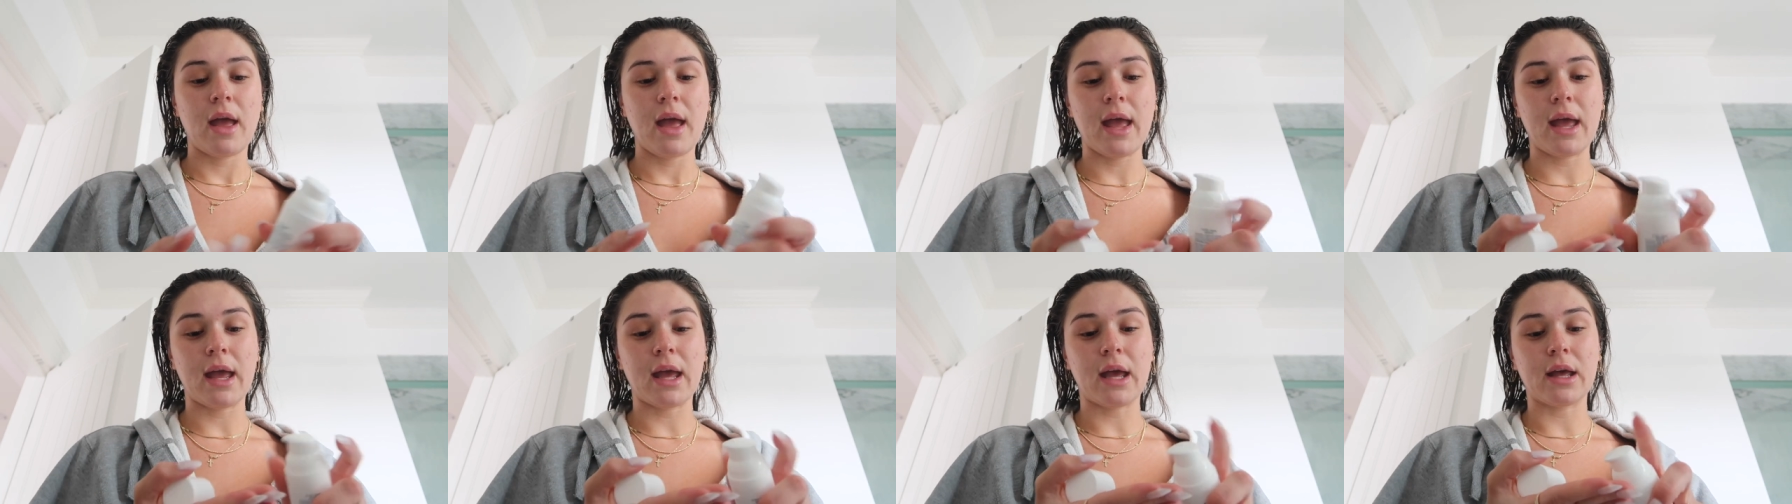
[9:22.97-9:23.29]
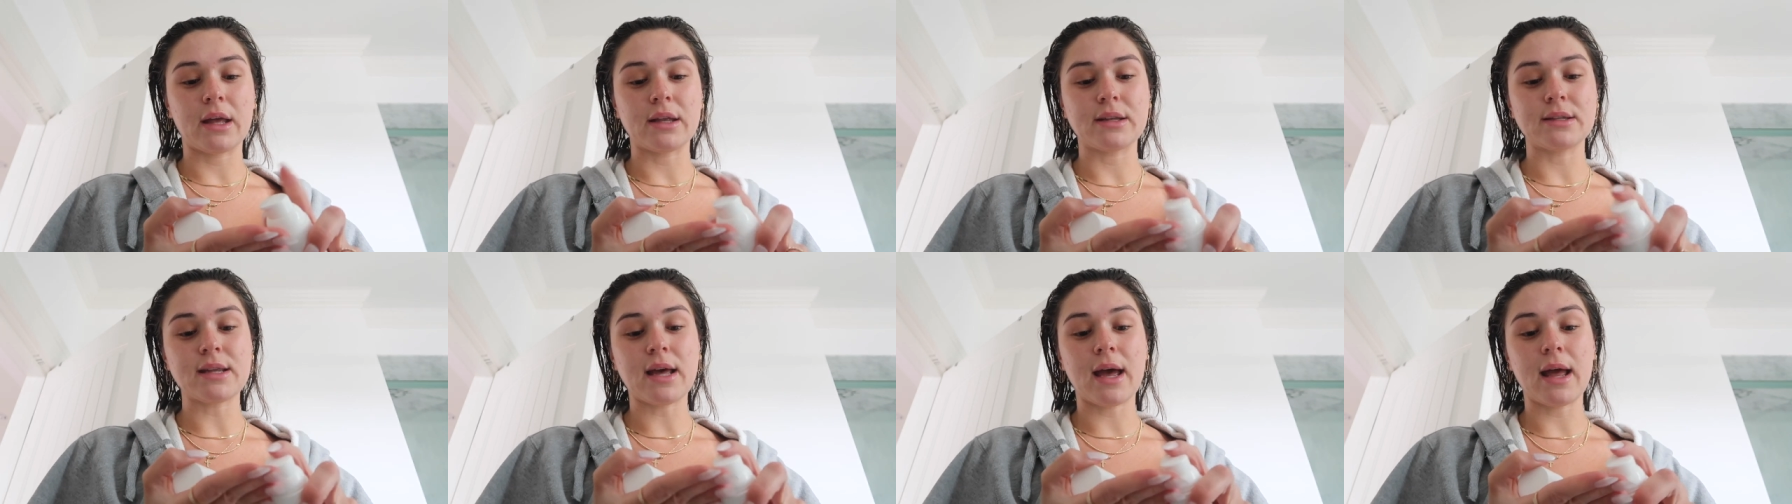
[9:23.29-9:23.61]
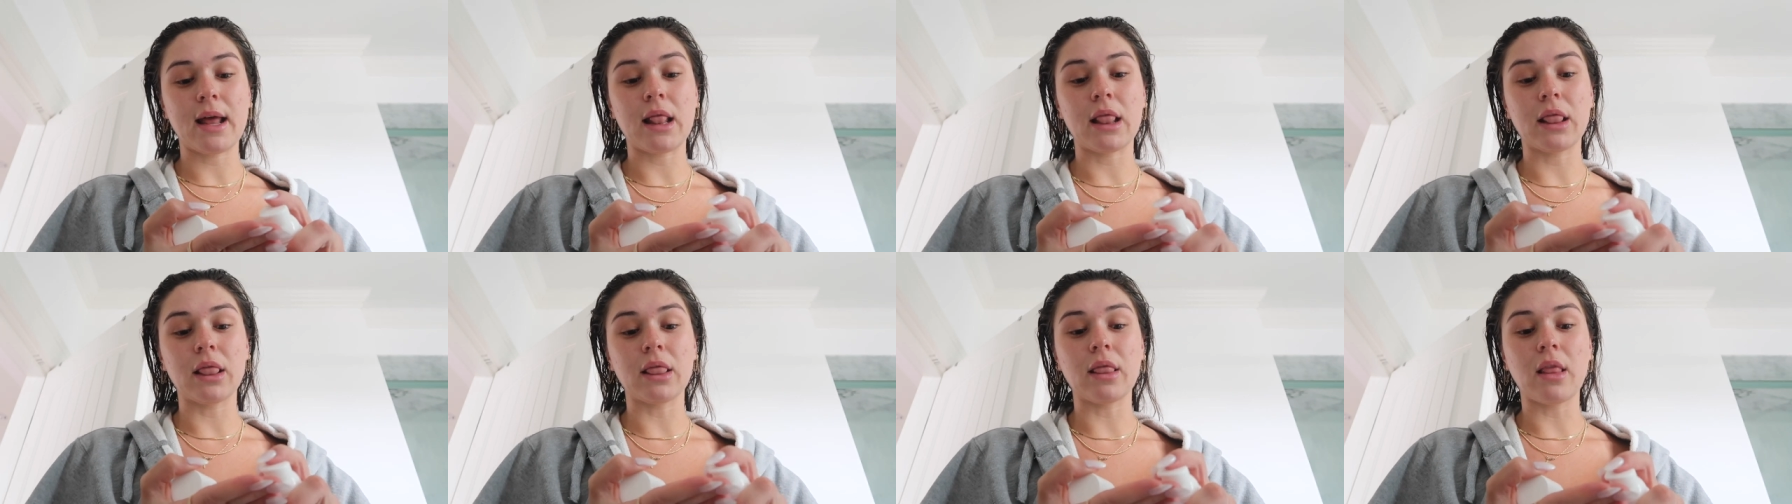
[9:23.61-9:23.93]
and
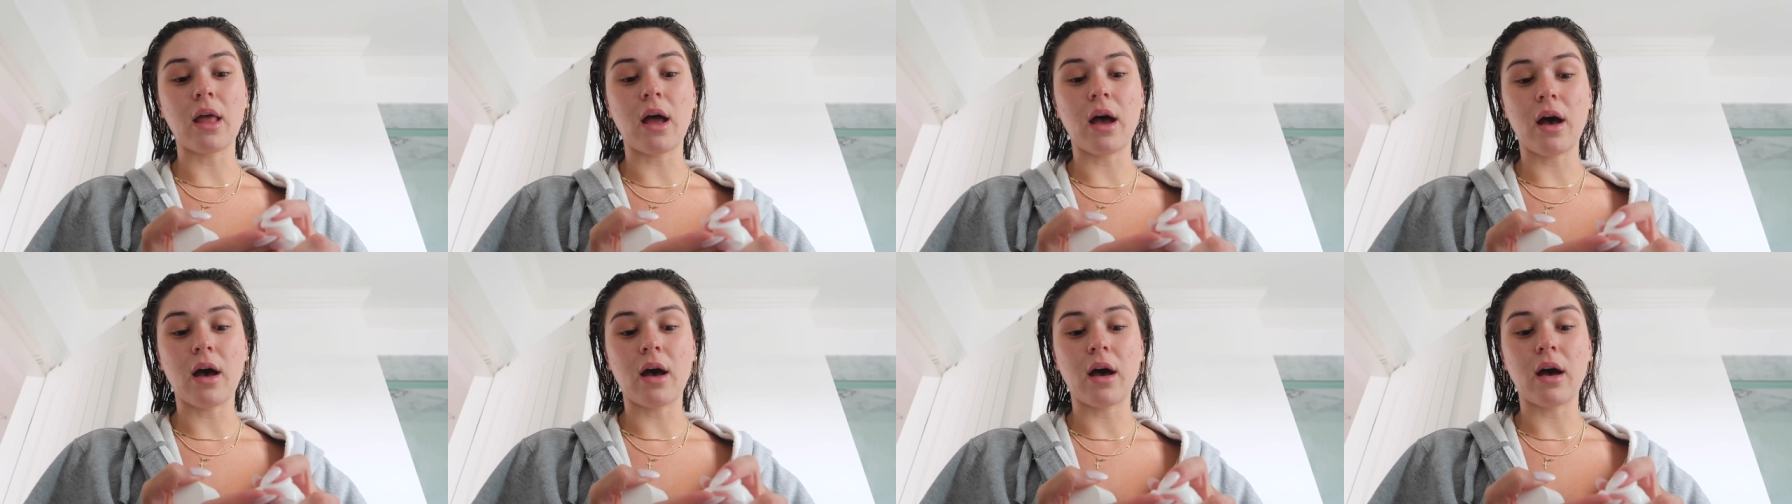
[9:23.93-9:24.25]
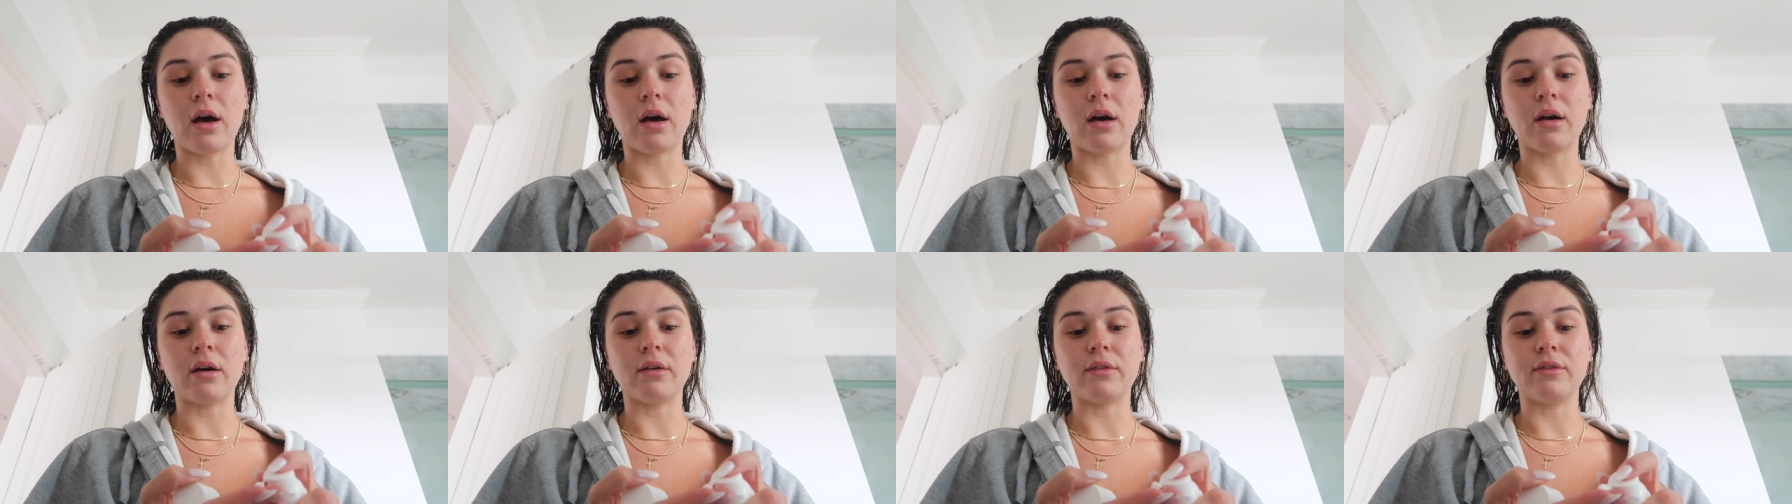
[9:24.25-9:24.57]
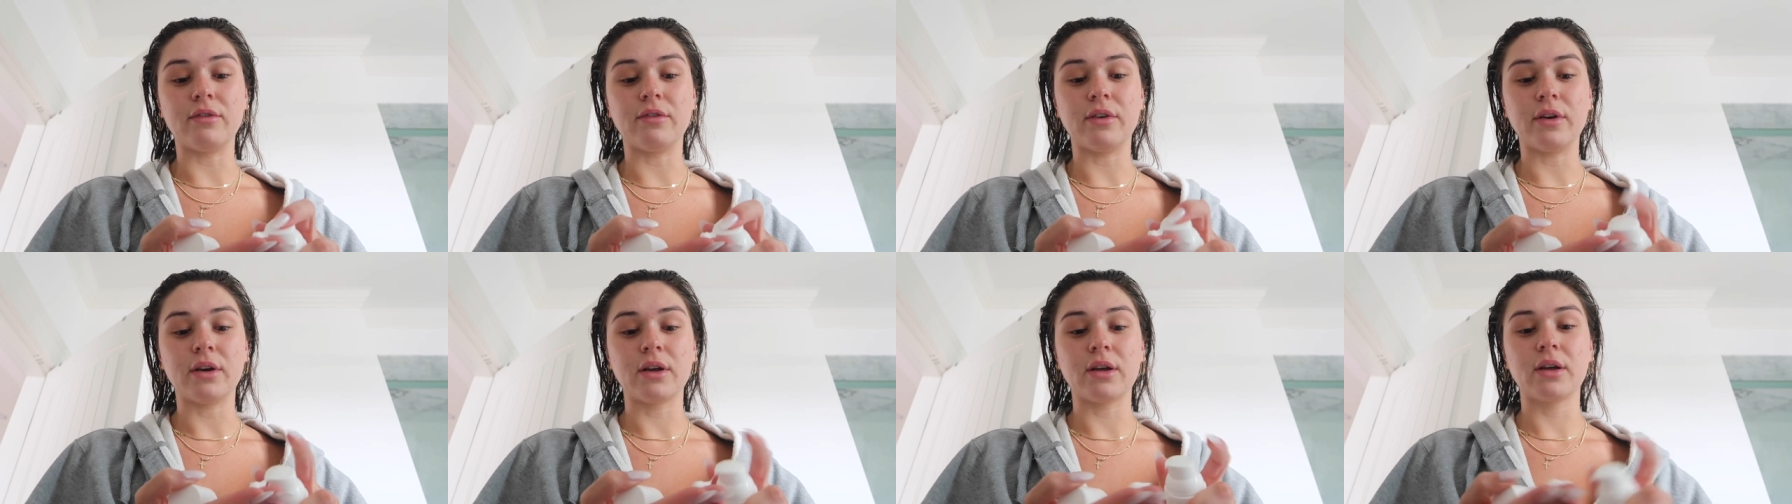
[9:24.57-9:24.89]
I
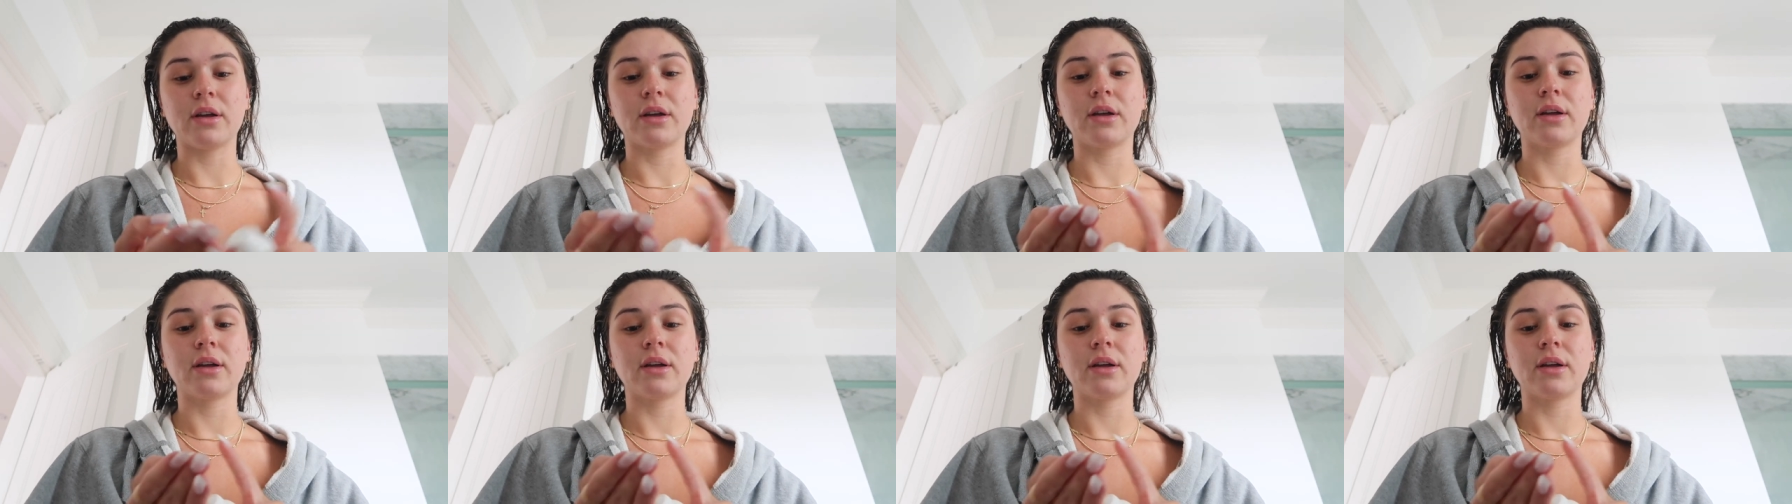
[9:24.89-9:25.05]
love